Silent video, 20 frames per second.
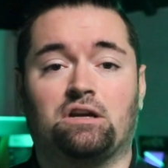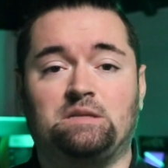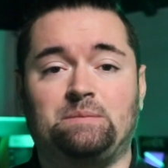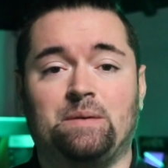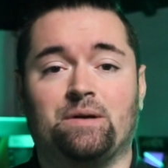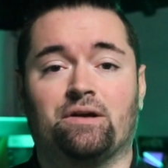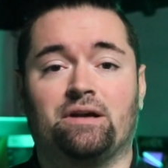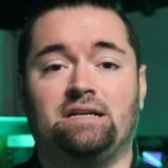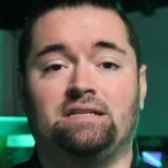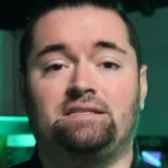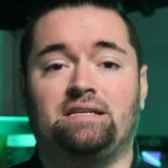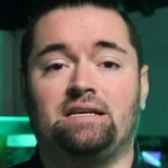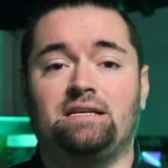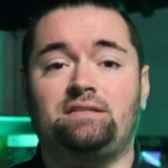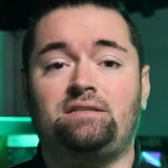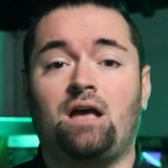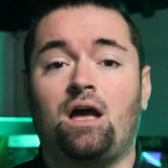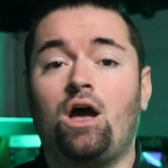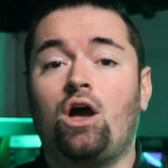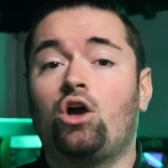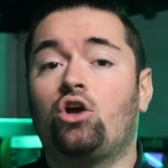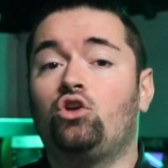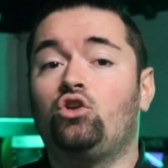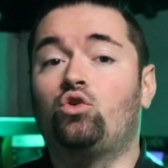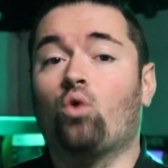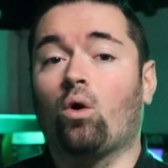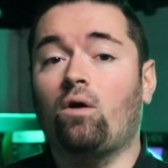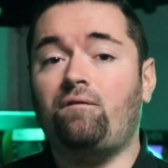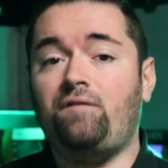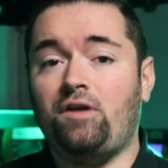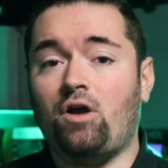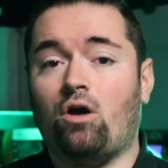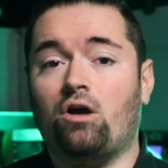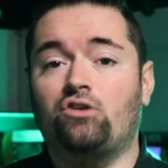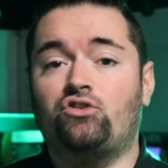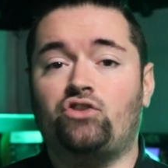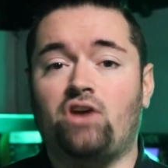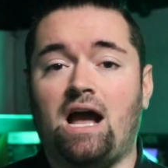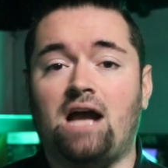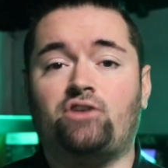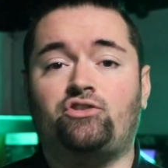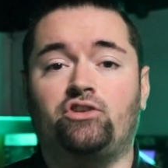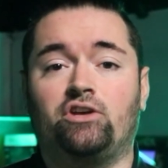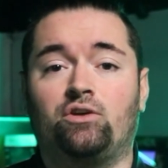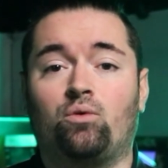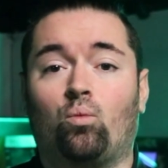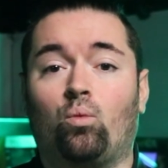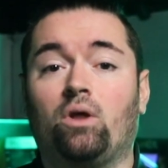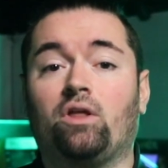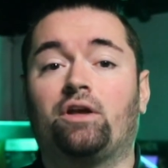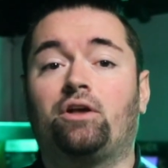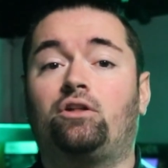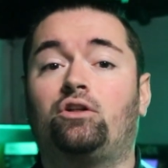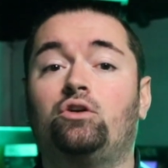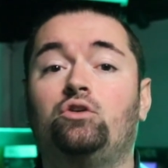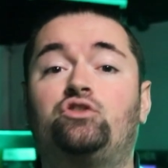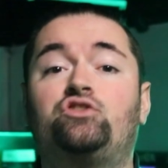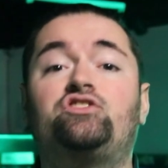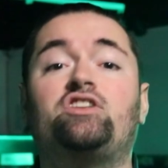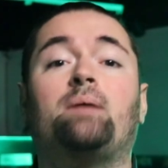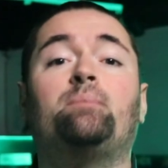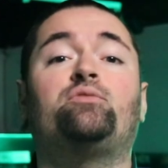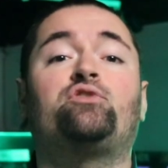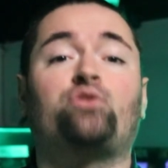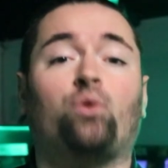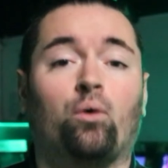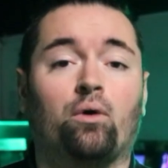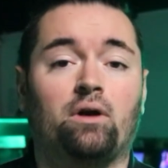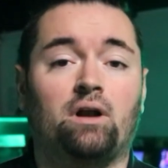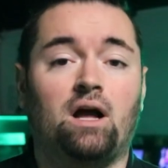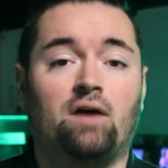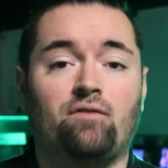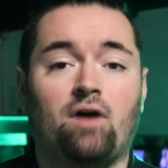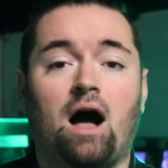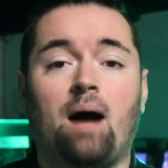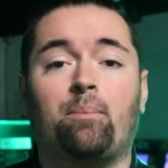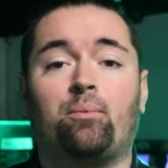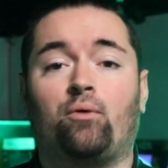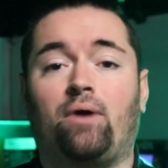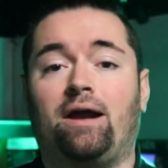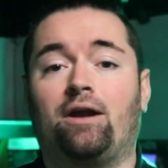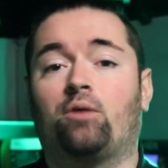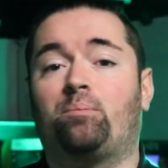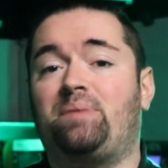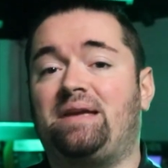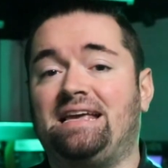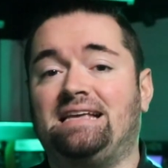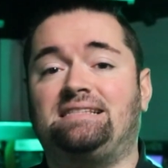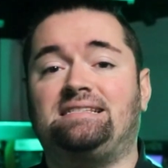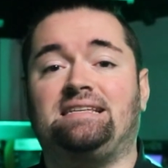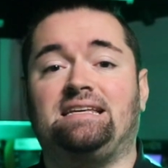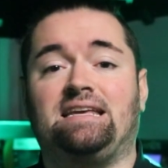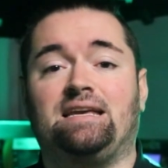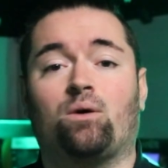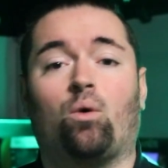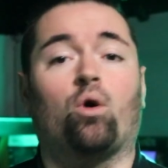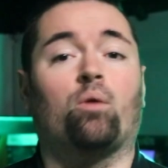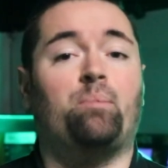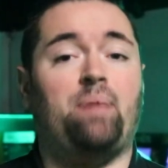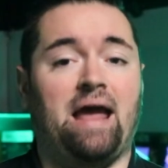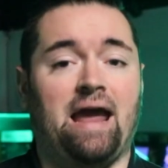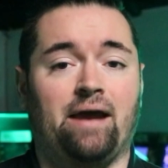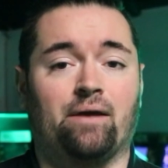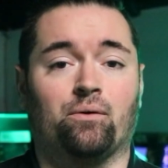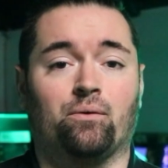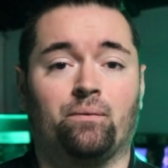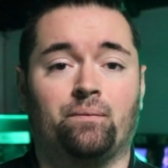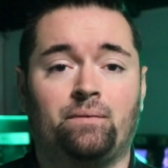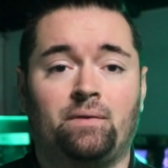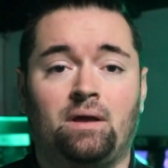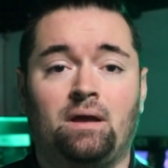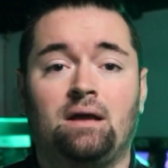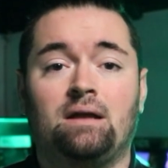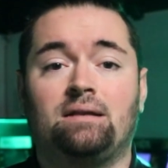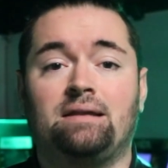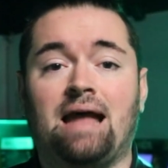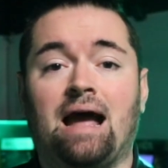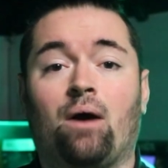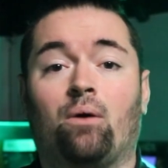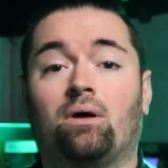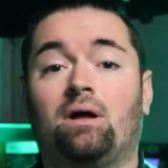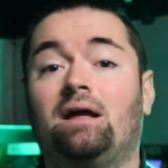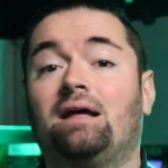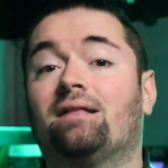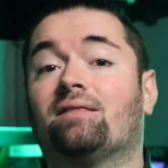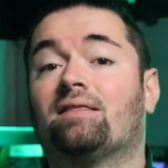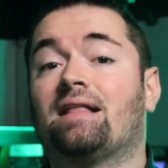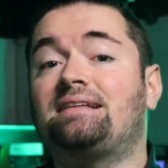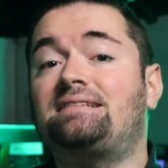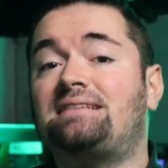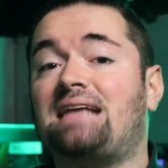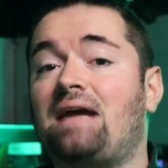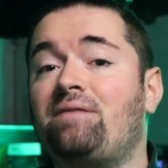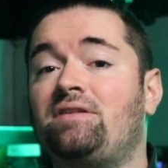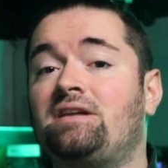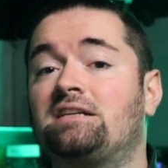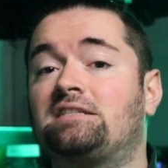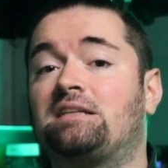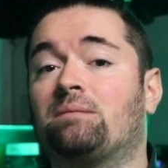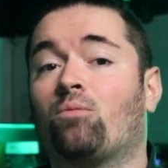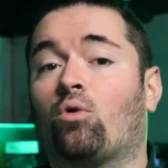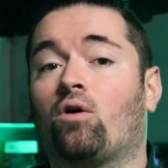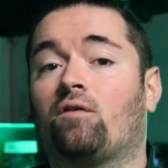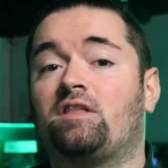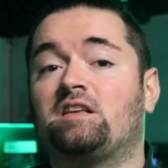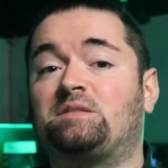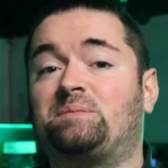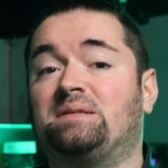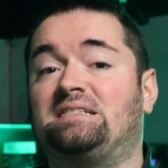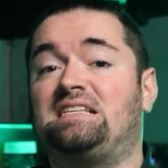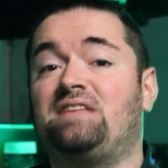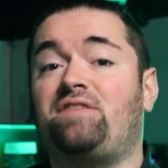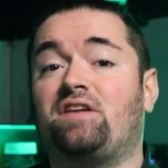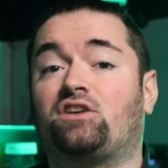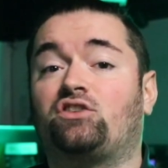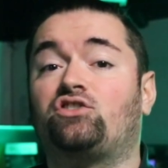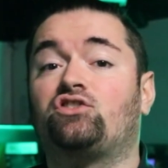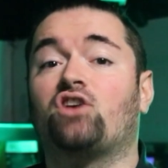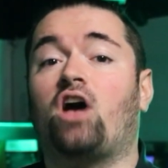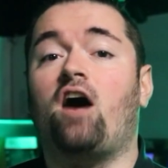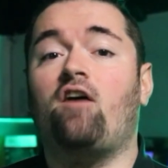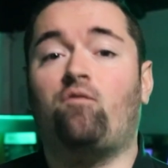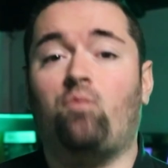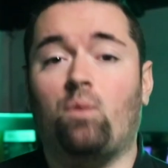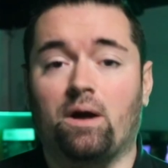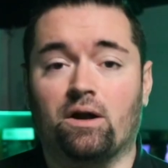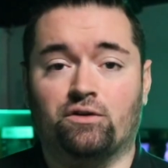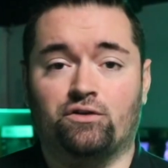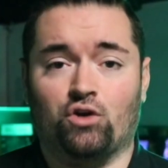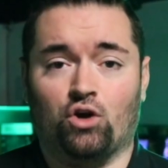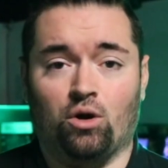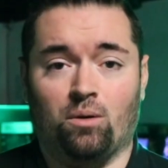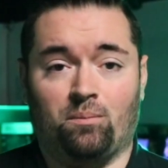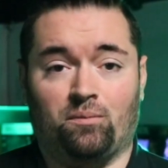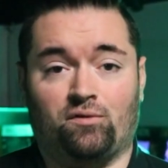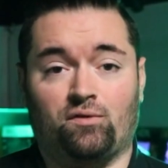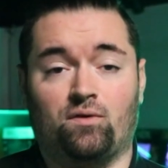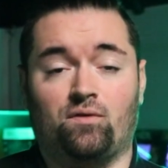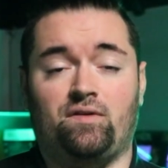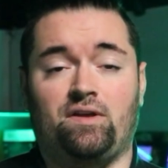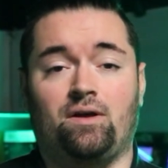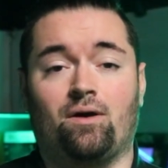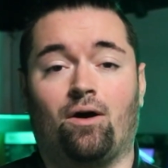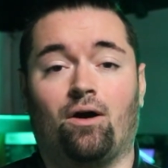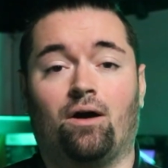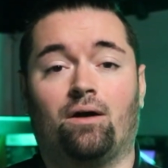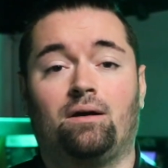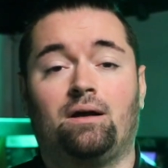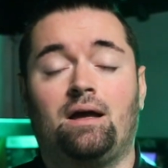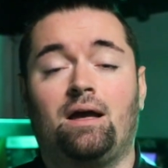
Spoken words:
experiences, your VR attraction will include some sort of operator PC or panel. Now, let's dive into some more of the specific software terms for VR.